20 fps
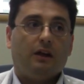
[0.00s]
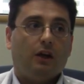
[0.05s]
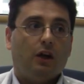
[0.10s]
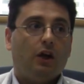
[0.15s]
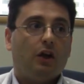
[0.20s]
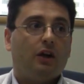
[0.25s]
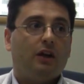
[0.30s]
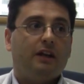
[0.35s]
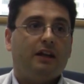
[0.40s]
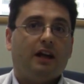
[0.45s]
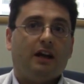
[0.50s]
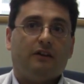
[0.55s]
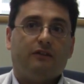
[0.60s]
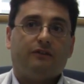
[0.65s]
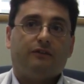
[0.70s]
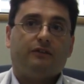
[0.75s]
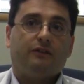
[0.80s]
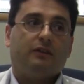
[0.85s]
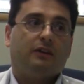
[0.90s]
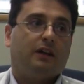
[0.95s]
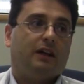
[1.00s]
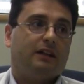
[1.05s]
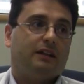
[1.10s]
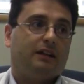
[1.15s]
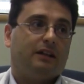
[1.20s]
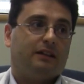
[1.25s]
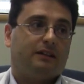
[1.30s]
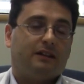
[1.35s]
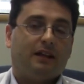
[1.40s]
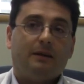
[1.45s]
early enough at
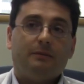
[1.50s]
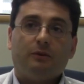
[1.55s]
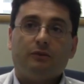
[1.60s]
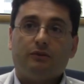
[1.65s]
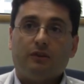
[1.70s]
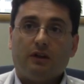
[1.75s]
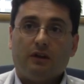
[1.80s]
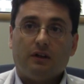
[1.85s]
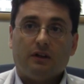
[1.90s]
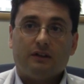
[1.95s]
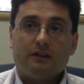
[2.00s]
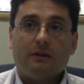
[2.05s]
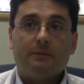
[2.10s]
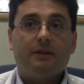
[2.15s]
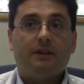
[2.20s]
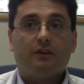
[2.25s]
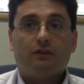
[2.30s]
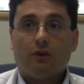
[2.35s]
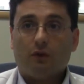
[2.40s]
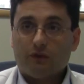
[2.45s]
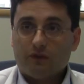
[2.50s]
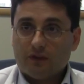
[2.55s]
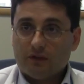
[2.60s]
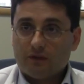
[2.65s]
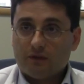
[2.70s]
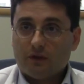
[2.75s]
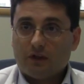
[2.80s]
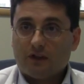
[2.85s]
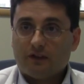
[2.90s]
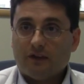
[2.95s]
the time of uh, diabetes onset,
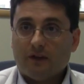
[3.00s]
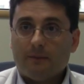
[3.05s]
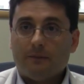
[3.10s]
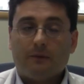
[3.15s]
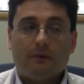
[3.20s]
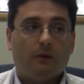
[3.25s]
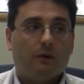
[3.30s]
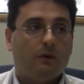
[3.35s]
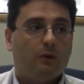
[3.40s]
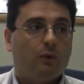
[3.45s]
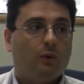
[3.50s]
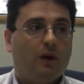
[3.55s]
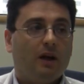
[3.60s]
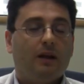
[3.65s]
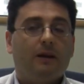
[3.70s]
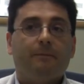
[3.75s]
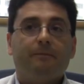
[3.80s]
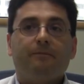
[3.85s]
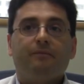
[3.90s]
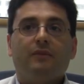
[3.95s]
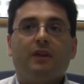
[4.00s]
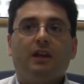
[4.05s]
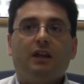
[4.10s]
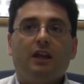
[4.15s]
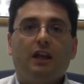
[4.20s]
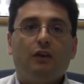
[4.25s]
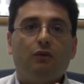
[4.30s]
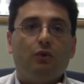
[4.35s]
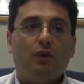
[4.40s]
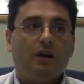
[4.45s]
for example, well,
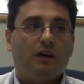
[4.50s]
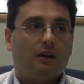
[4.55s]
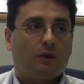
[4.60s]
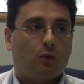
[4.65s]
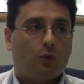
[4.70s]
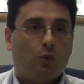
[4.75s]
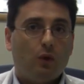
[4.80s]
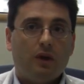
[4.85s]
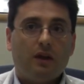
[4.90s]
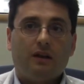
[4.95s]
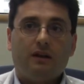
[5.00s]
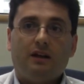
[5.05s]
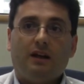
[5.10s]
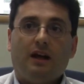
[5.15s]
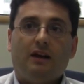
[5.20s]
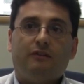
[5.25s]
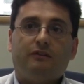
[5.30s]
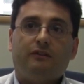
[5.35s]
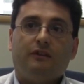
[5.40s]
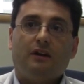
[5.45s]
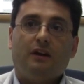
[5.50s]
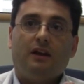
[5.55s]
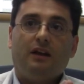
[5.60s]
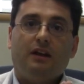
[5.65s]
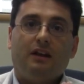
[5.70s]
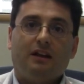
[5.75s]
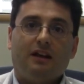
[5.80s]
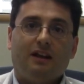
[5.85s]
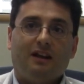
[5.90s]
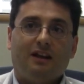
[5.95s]
if we are quick enough uh,
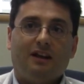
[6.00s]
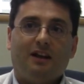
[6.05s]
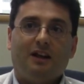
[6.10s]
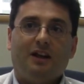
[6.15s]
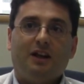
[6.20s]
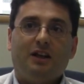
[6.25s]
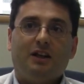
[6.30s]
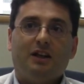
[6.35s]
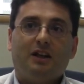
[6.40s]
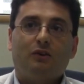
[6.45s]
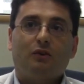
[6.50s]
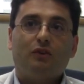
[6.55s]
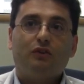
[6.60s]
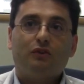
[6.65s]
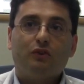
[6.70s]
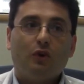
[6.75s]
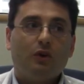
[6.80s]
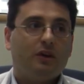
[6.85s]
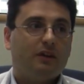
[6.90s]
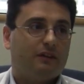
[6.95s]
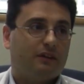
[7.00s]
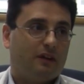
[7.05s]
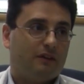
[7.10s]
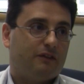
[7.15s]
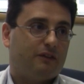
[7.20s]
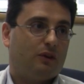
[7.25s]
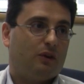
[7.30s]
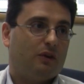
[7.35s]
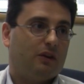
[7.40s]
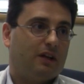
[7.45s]
in in restoring
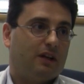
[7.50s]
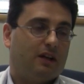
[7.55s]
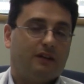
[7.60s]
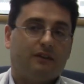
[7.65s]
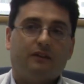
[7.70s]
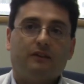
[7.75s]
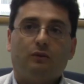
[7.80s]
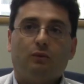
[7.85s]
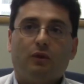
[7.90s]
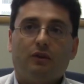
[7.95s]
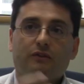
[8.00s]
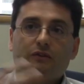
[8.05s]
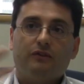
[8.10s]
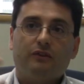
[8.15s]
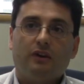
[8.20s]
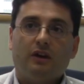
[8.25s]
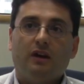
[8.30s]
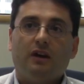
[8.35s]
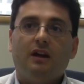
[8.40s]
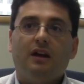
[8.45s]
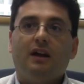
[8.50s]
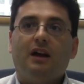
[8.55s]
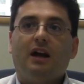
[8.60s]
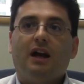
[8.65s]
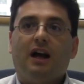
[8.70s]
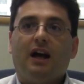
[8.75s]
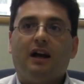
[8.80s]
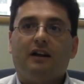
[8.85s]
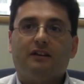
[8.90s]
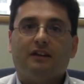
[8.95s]
self tolerance with a,
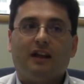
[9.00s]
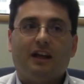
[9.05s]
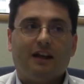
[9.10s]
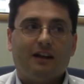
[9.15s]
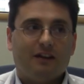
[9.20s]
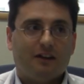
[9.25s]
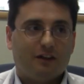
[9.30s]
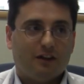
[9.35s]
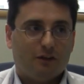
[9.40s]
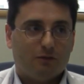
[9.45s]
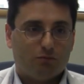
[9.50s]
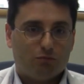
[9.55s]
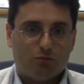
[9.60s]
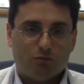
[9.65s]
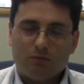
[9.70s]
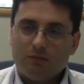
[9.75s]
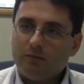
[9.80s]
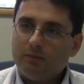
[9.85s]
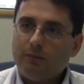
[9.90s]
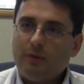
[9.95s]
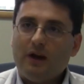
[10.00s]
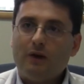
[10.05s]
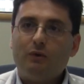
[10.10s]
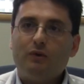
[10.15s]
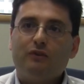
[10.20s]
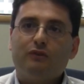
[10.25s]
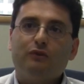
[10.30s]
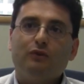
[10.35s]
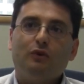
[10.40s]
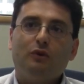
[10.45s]
a
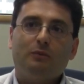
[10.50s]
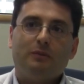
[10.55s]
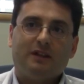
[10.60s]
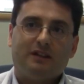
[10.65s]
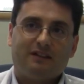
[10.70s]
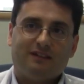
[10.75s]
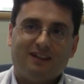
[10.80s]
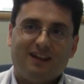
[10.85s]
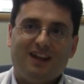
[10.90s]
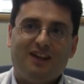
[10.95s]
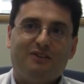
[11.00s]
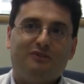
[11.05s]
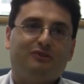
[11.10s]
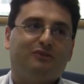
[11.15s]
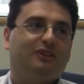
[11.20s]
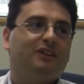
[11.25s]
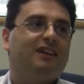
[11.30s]
powerful but safe